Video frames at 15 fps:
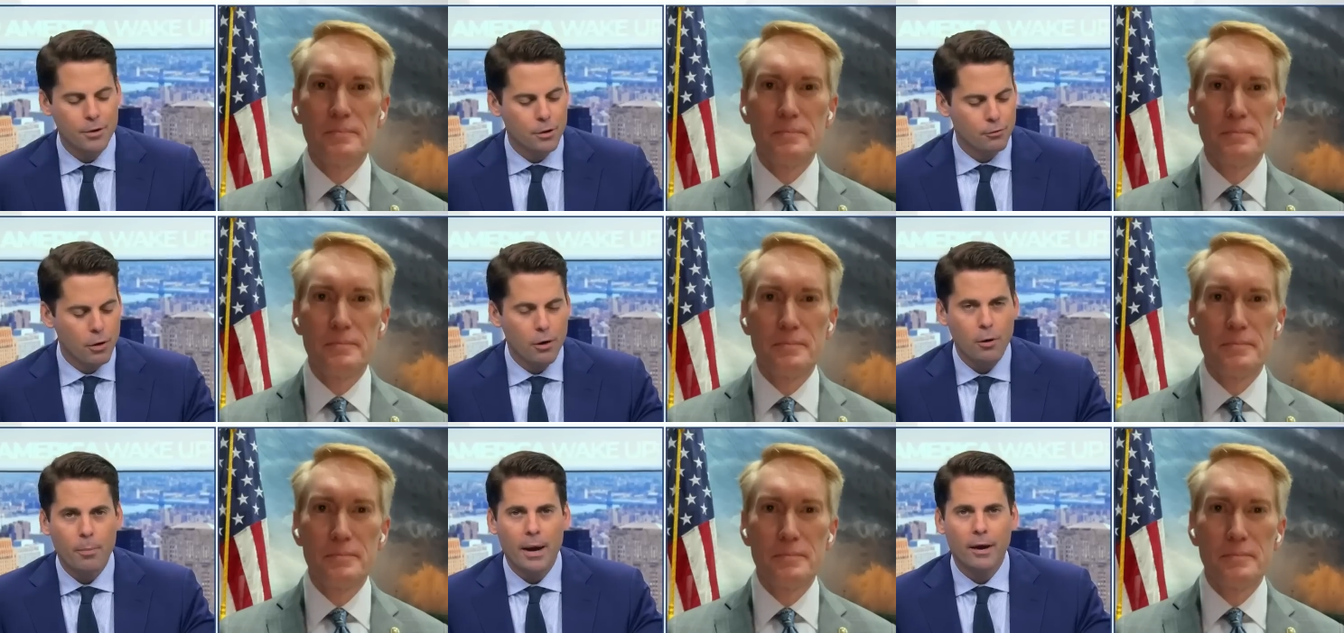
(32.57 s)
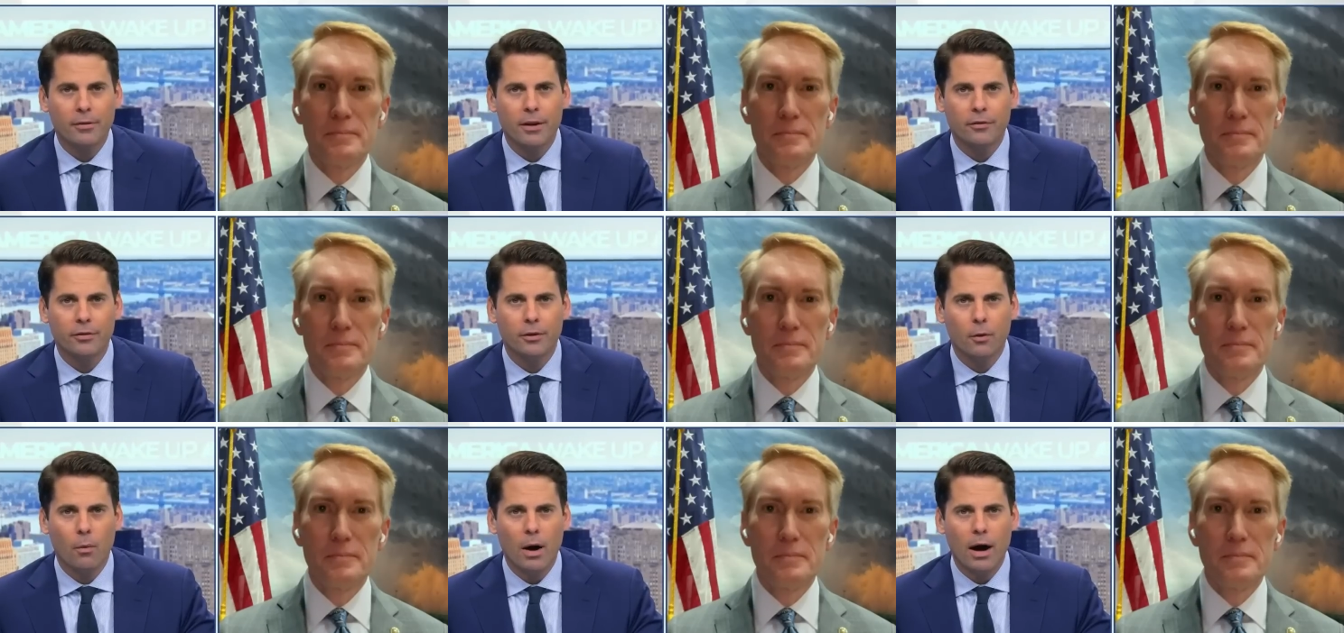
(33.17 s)
Speaker 1: you wrote about
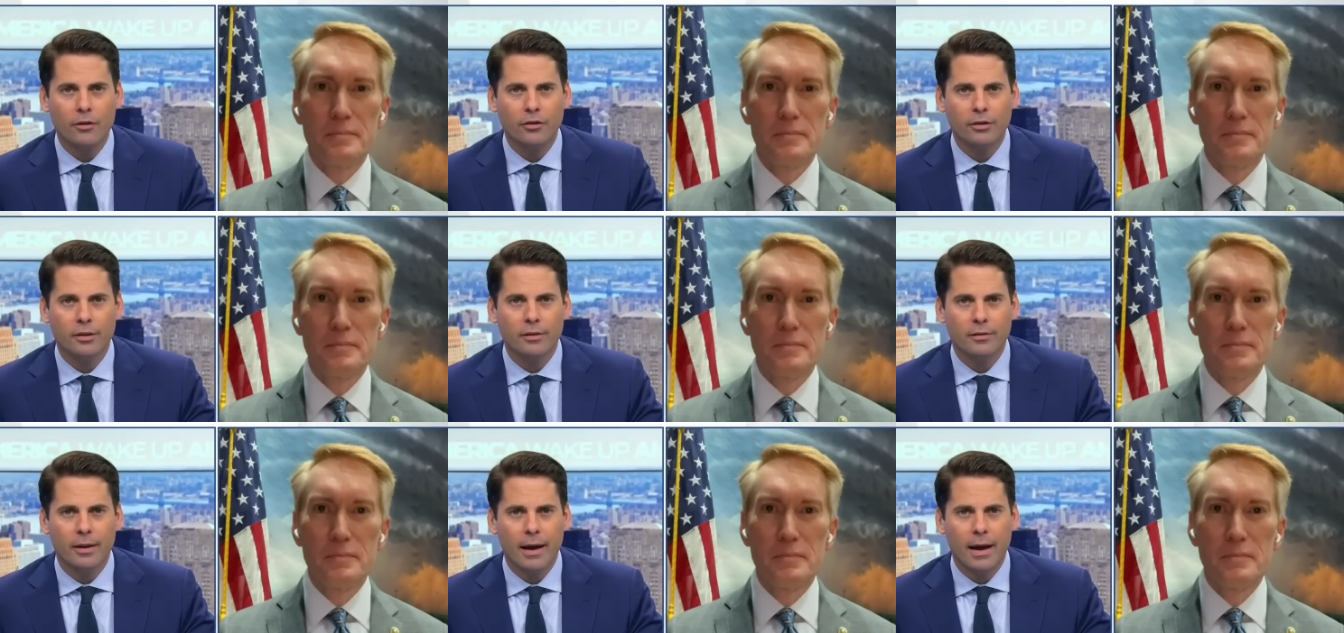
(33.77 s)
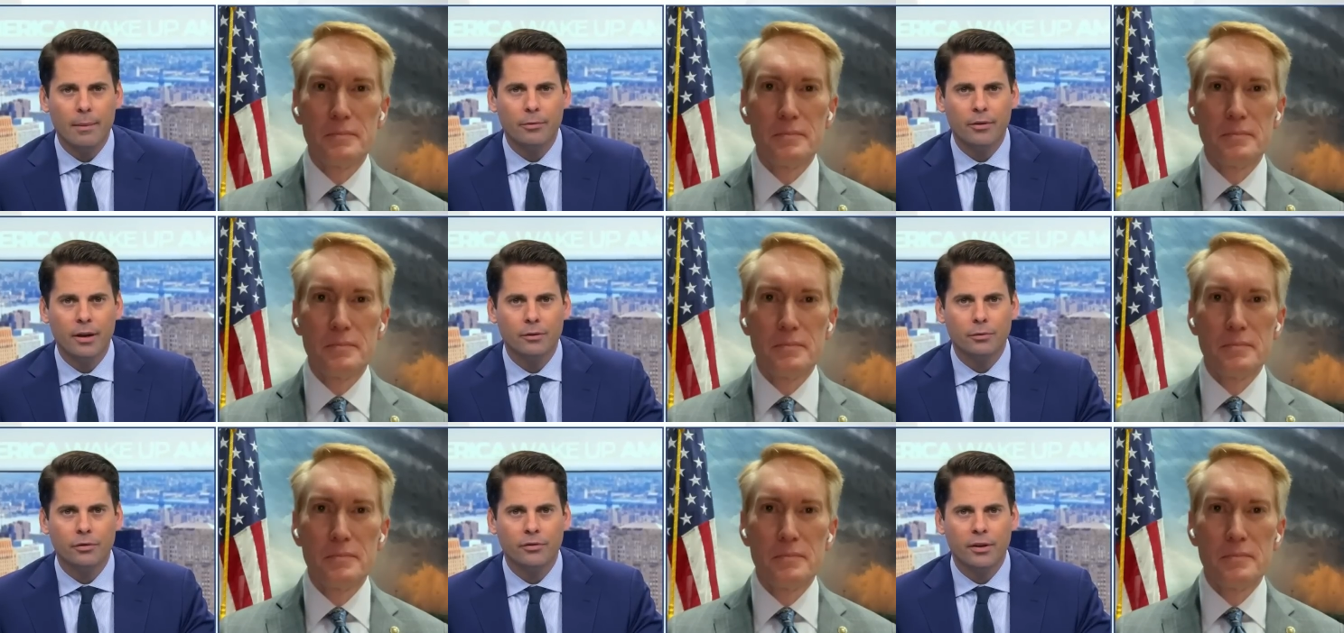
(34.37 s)
this in the Washington Times.
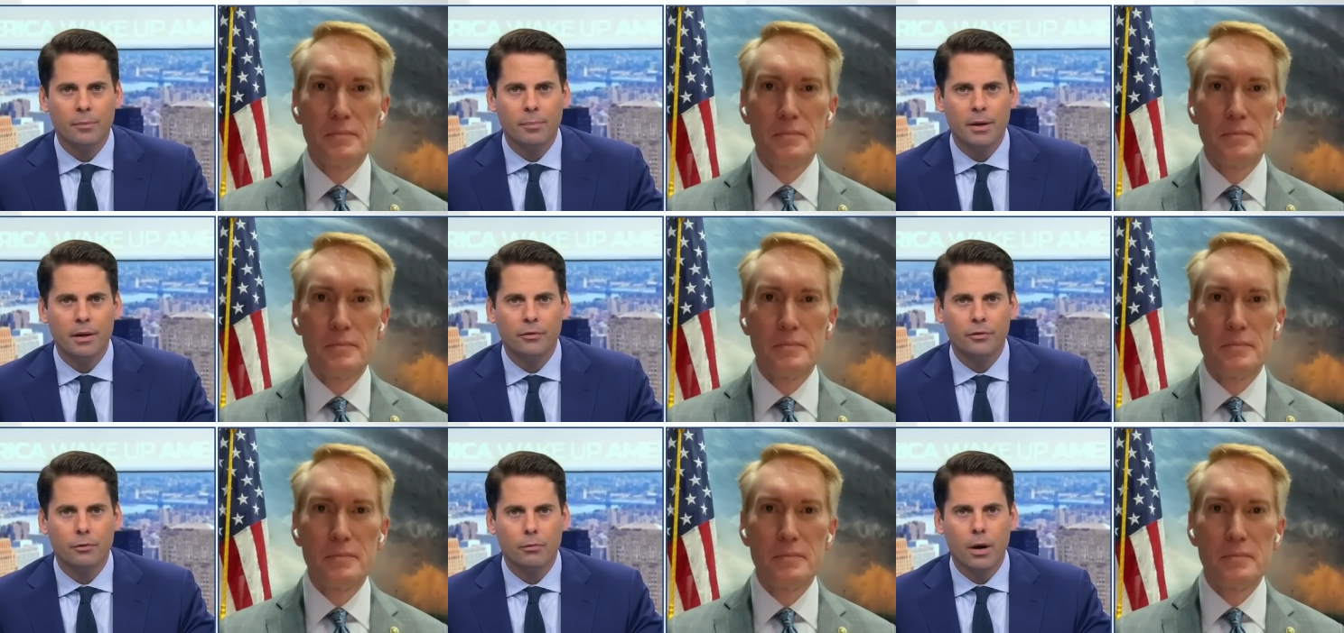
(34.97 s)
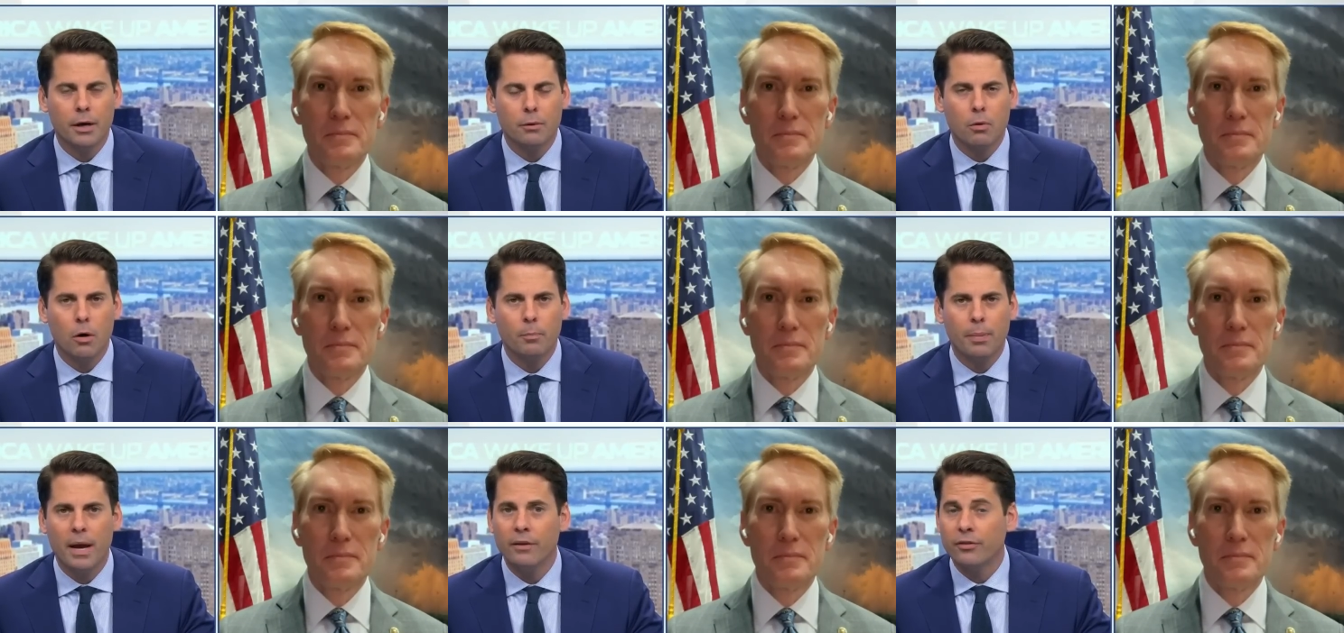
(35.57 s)
Interesting piece. You write,
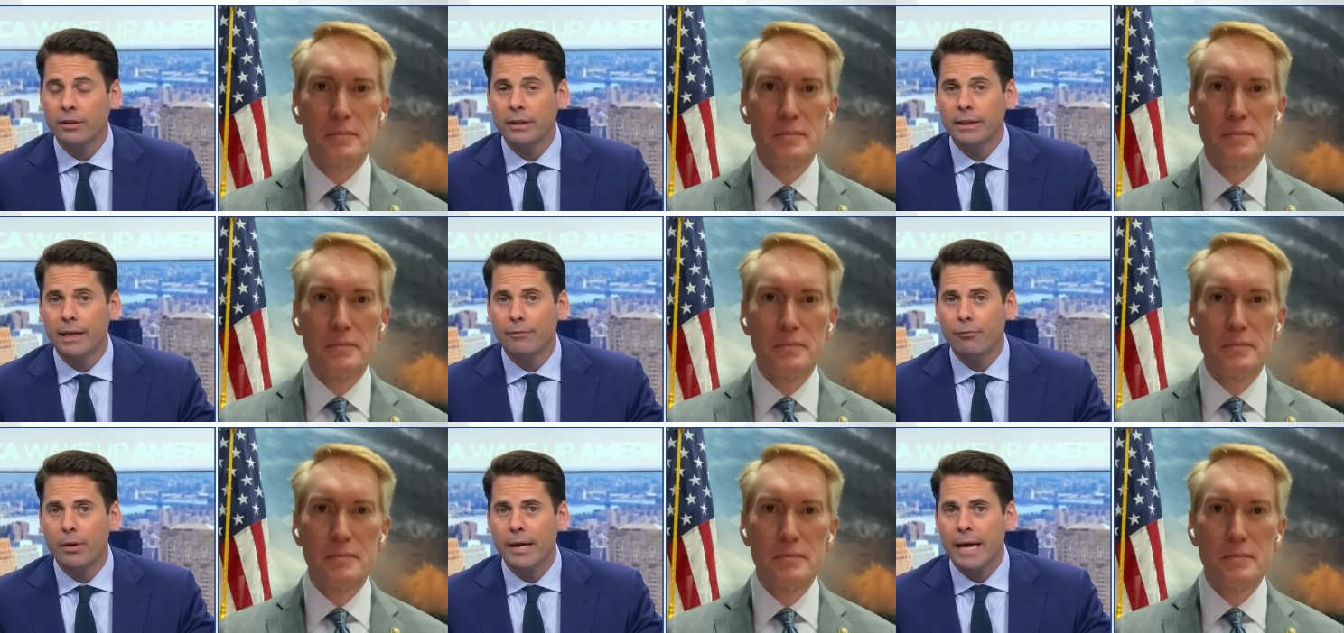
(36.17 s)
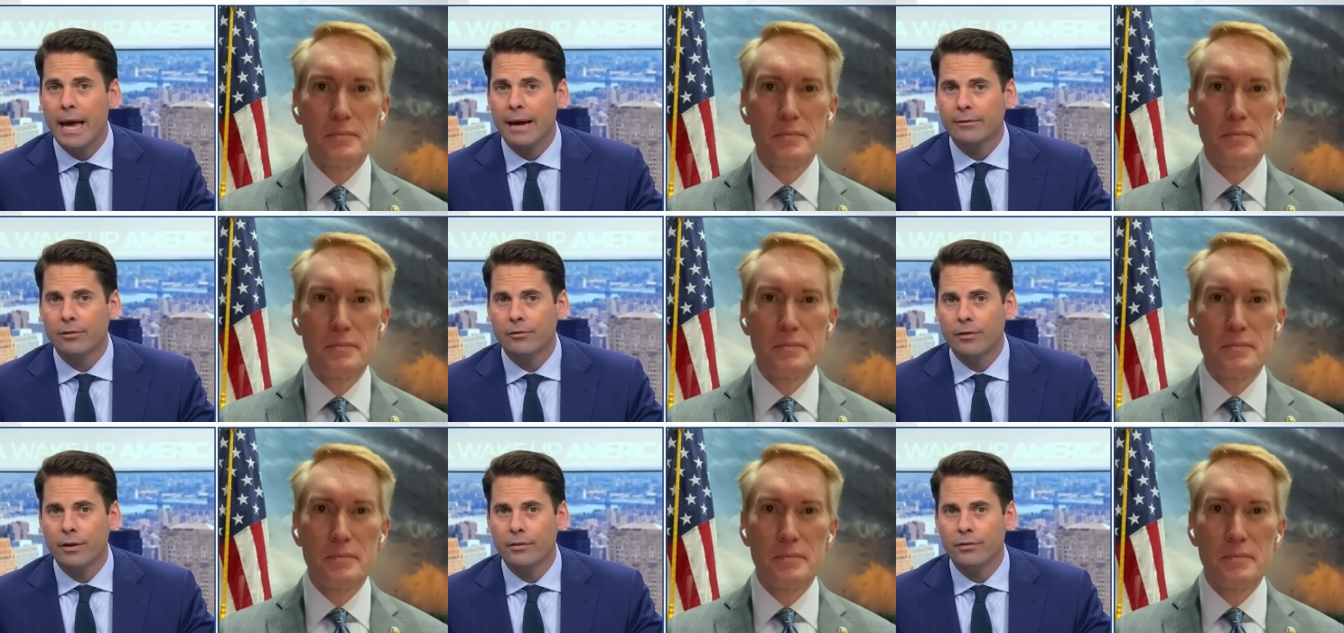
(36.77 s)
quote, basically left-wing
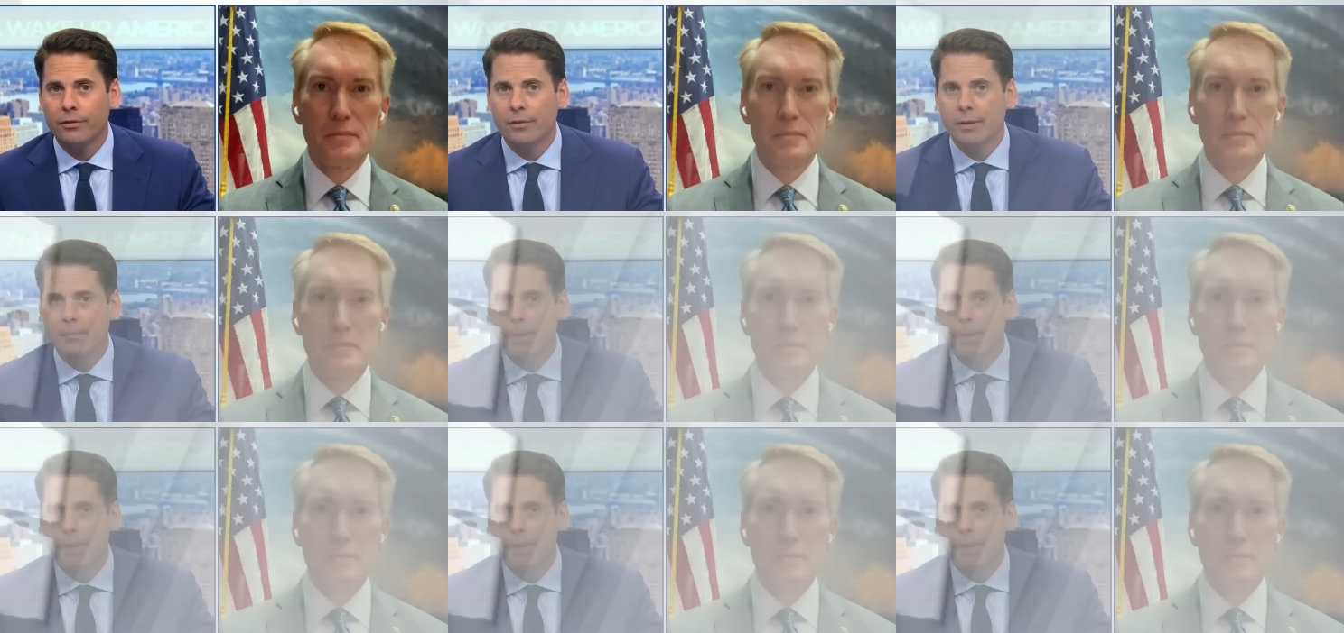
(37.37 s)
activists can